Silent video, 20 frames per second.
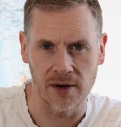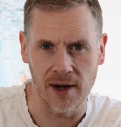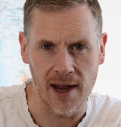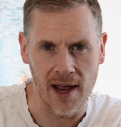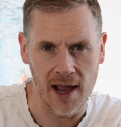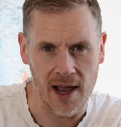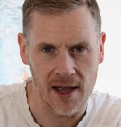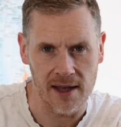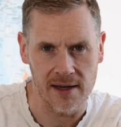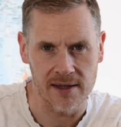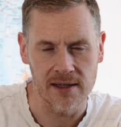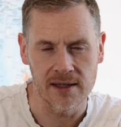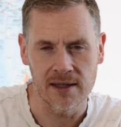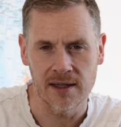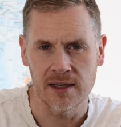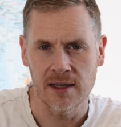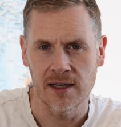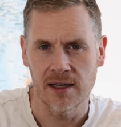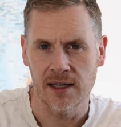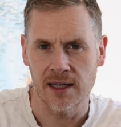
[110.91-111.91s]
head
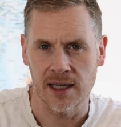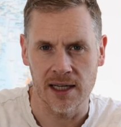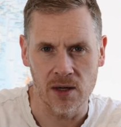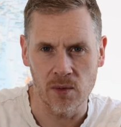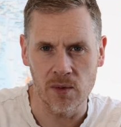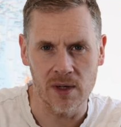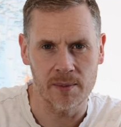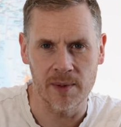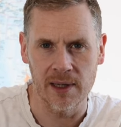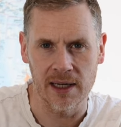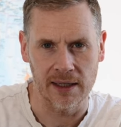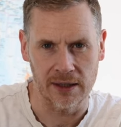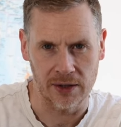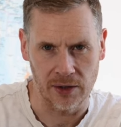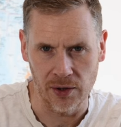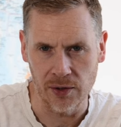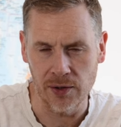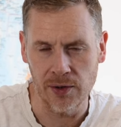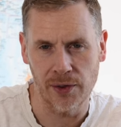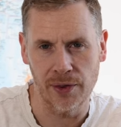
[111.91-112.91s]
can only be a
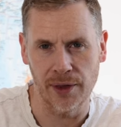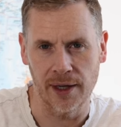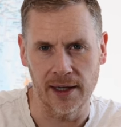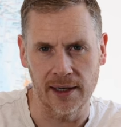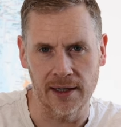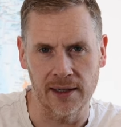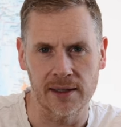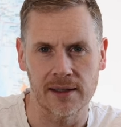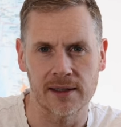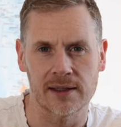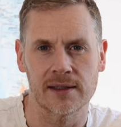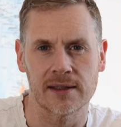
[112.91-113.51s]
good thing.